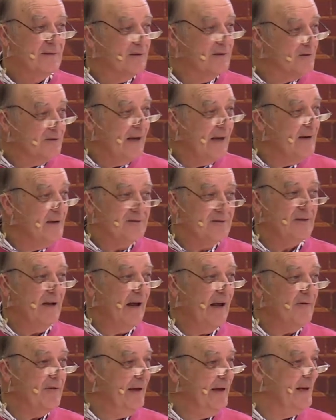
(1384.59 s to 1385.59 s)
The sun is
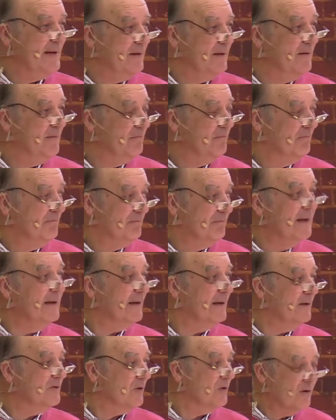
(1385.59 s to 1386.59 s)
180
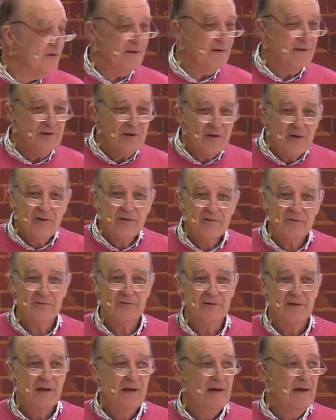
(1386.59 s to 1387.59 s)
million years older than the
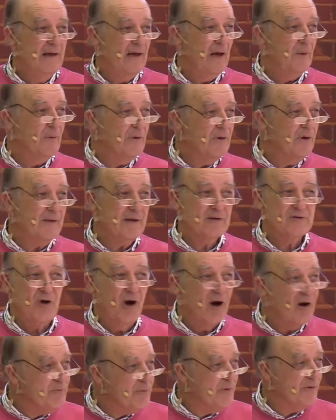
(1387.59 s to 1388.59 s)
earth, and we know that it's
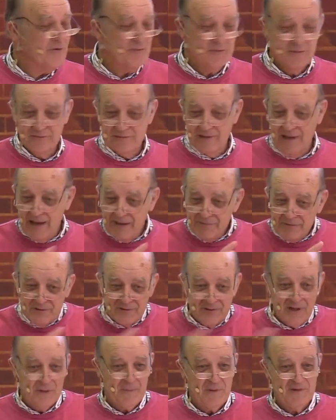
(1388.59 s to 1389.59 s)
halfway through its life, and
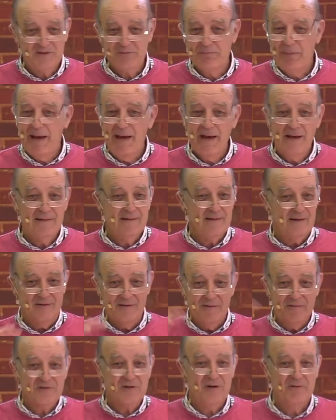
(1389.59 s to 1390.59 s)
it's going to expand, and
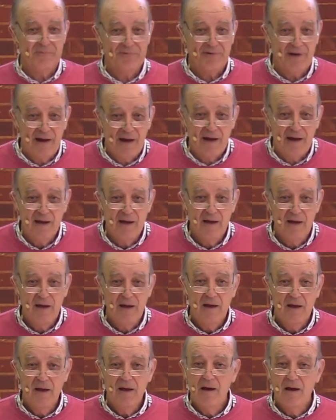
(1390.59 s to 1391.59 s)
everything's going to fry.
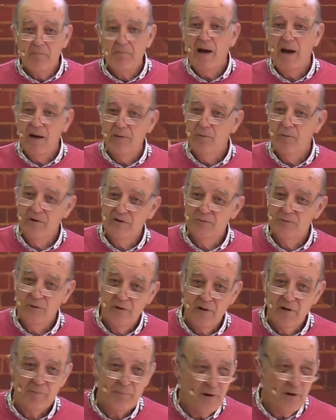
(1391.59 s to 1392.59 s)
My words will
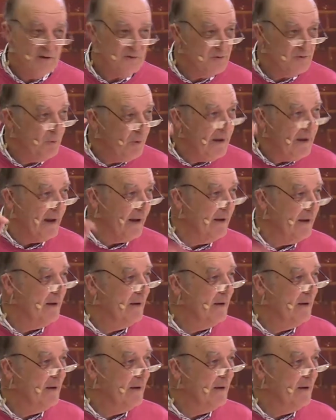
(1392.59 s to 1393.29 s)
not pass away.